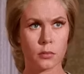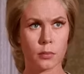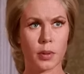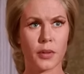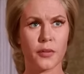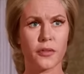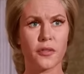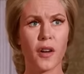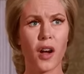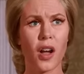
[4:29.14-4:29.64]

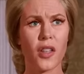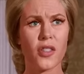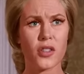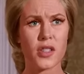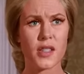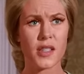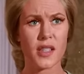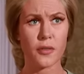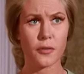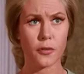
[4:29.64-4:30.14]
But
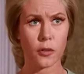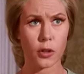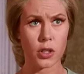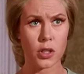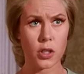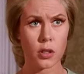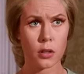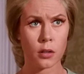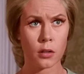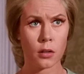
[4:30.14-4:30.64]
Father's different.
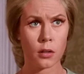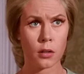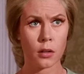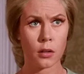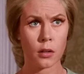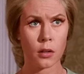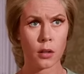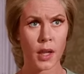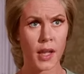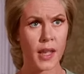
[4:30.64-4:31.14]

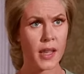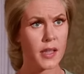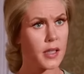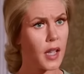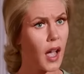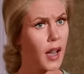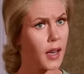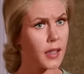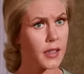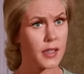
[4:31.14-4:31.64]
He's
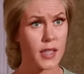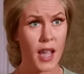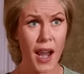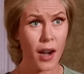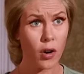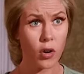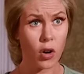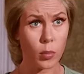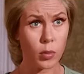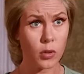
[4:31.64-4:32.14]
got a
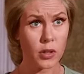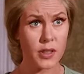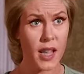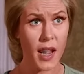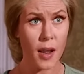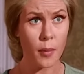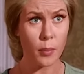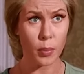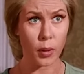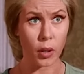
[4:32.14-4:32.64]
terrible
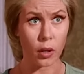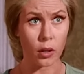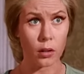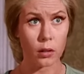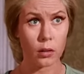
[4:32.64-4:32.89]
temper.